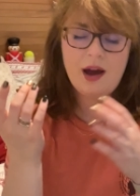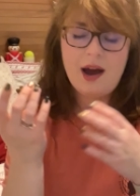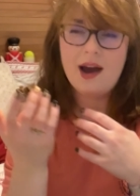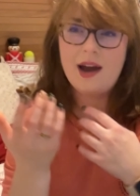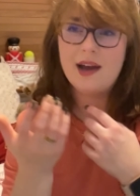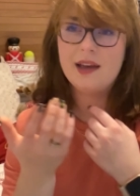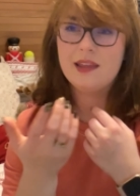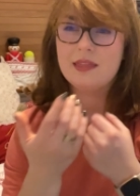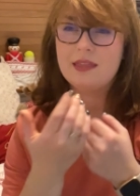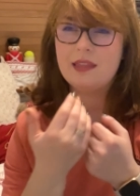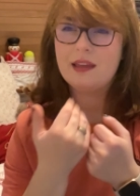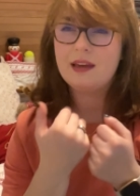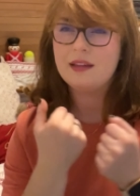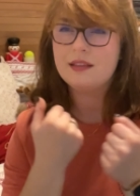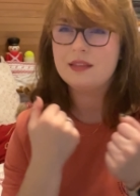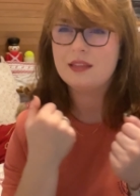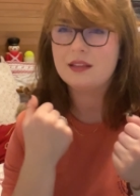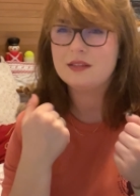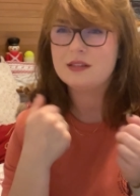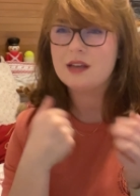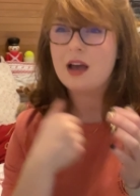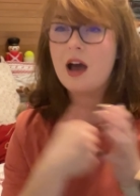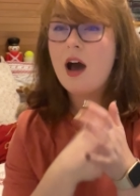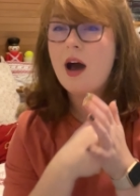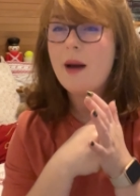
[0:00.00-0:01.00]
I think the
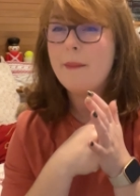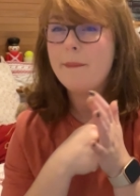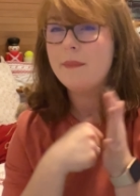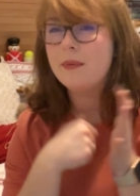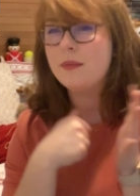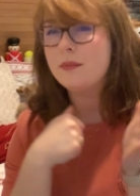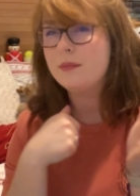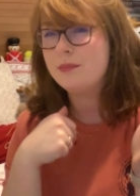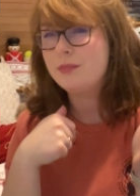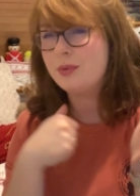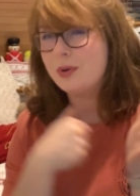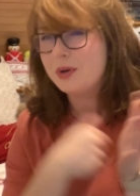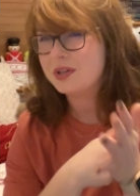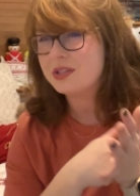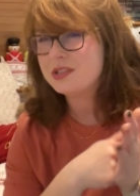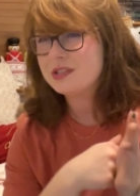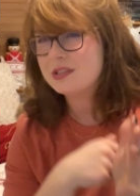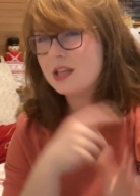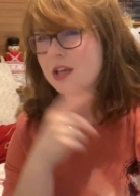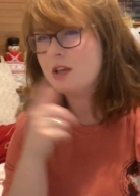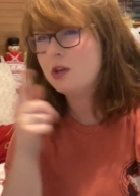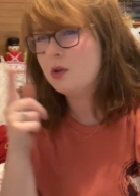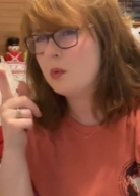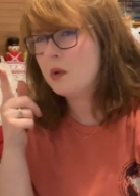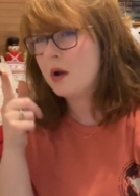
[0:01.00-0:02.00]
top books
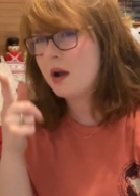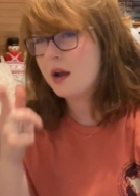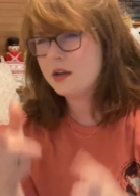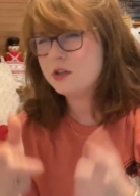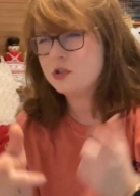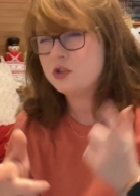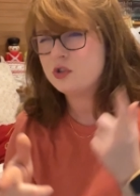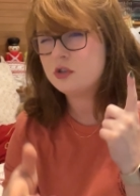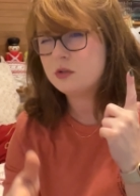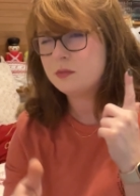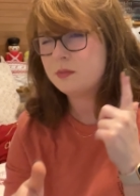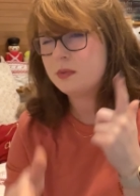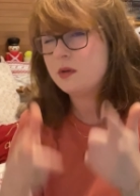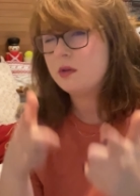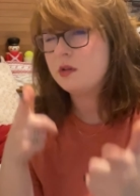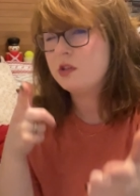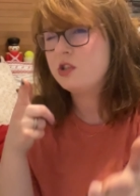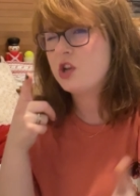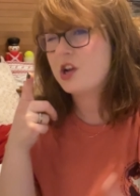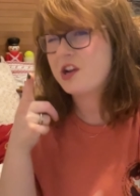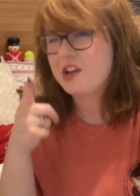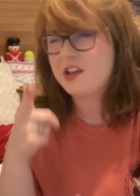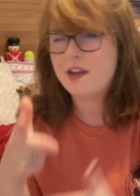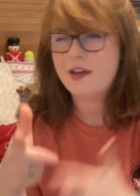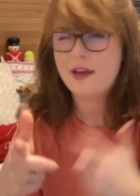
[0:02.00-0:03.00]
that you guys should be
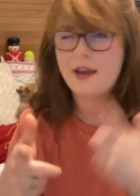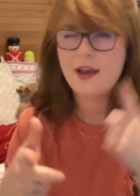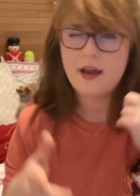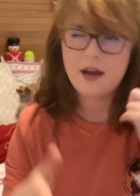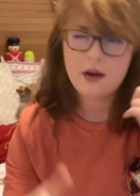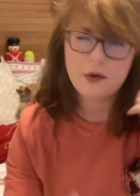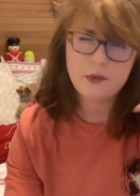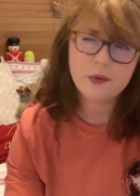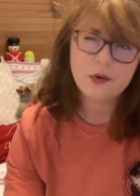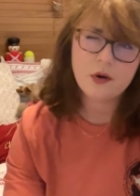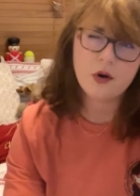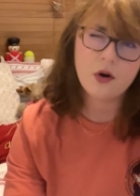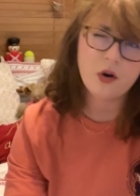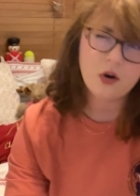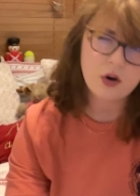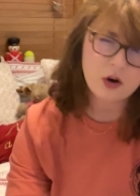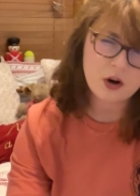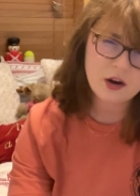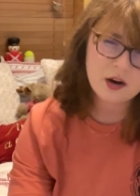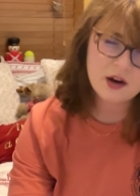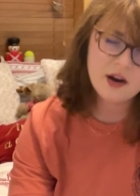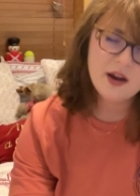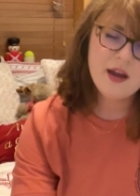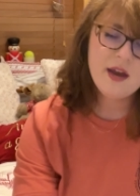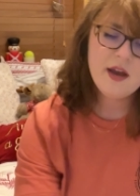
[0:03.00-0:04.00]
checking out
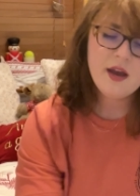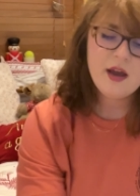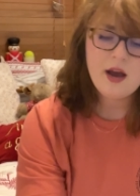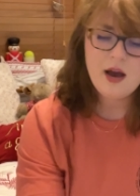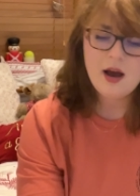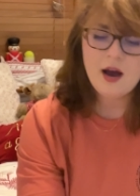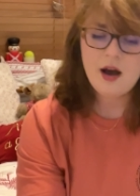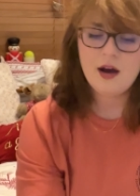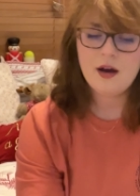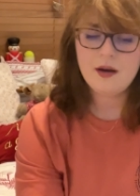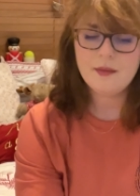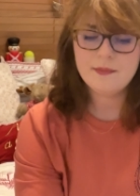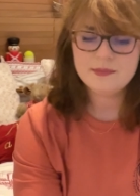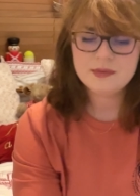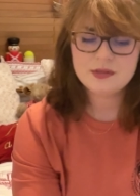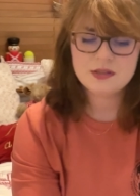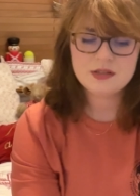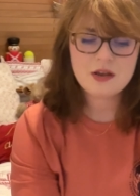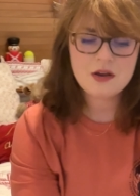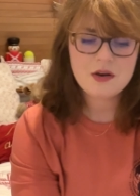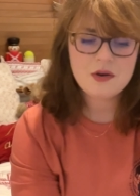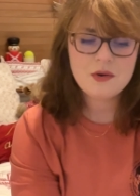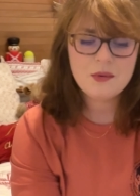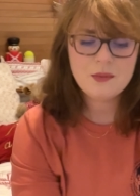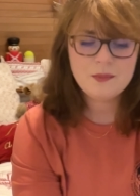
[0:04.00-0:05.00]
are. Um,
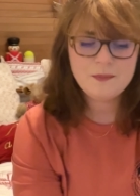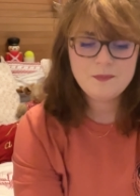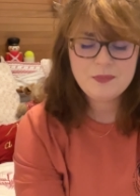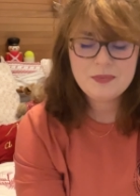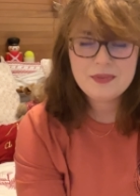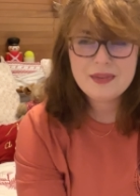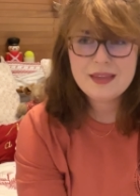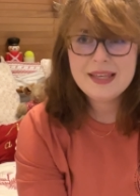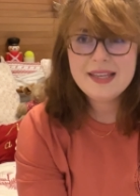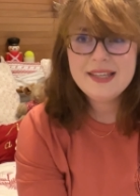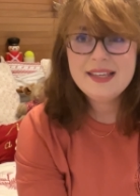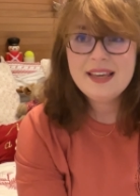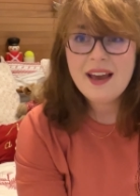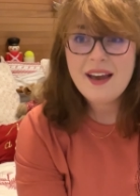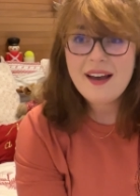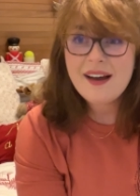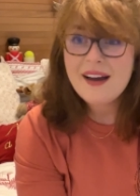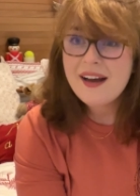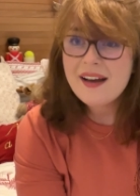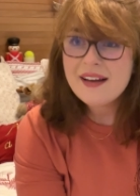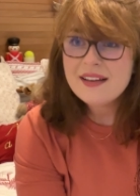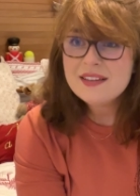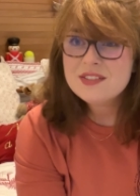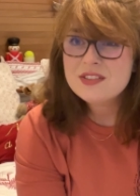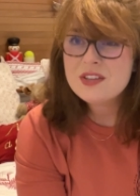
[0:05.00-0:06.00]
so
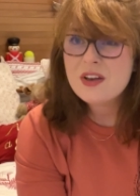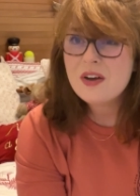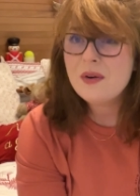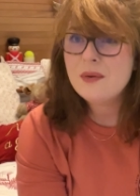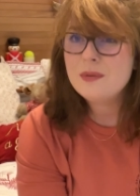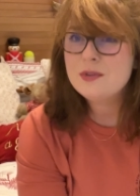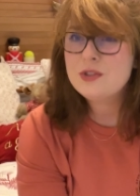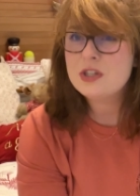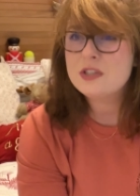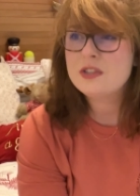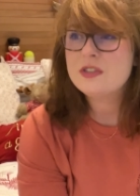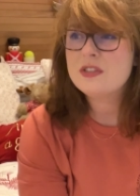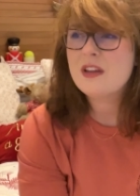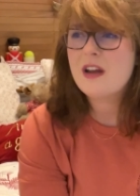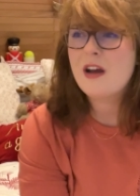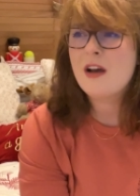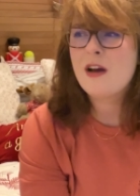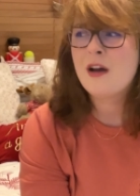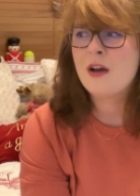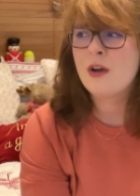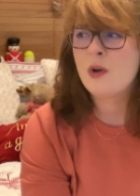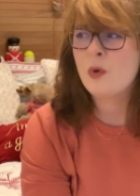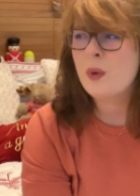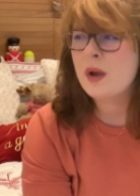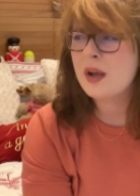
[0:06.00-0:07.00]
yeah, so just
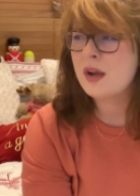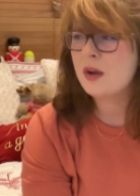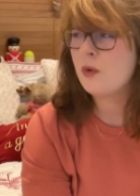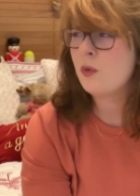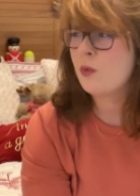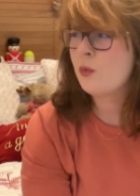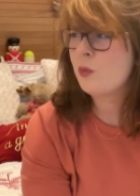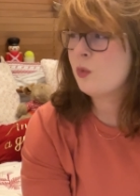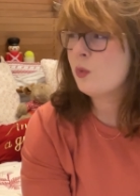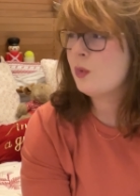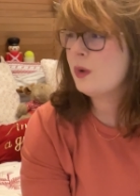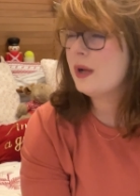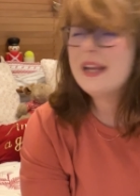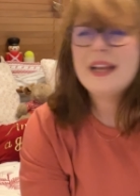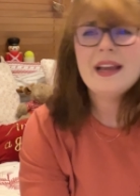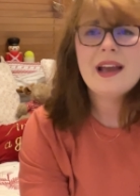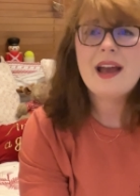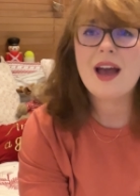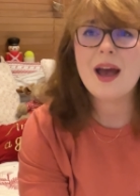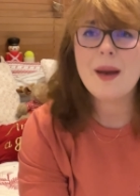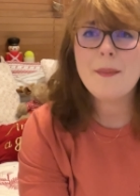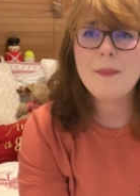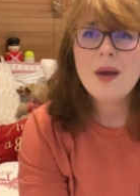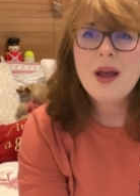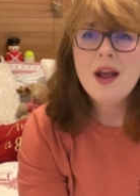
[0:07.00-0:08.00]
a quick
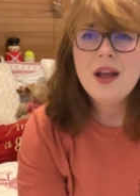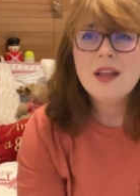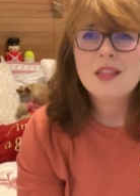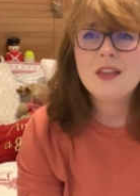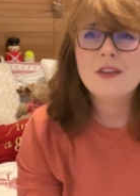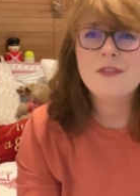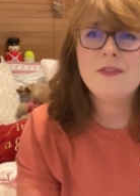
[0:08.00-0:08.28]
recap the